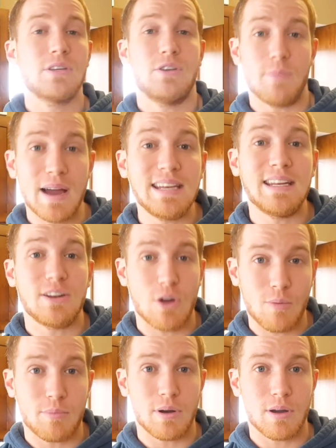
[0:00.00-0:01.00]
You might need a
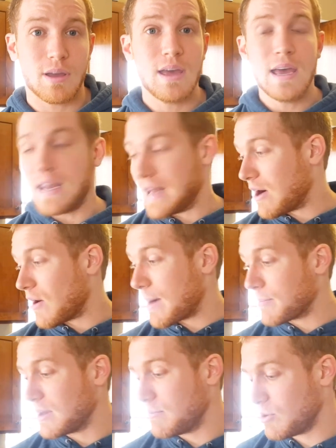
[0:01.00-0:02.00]
notebook. Now,
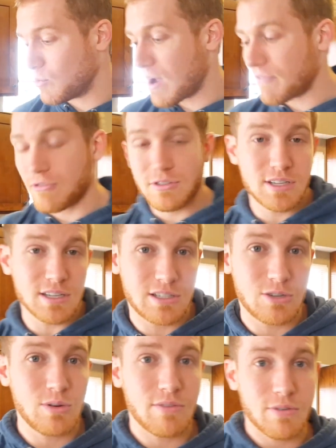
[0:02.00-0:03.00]
I'm going to be referencing
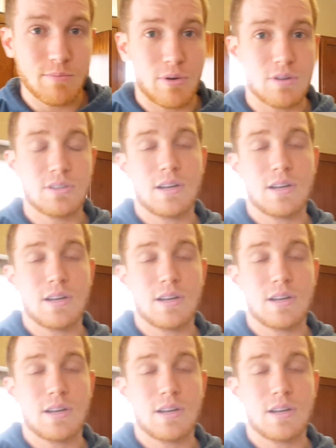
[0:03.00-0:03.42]
two different books,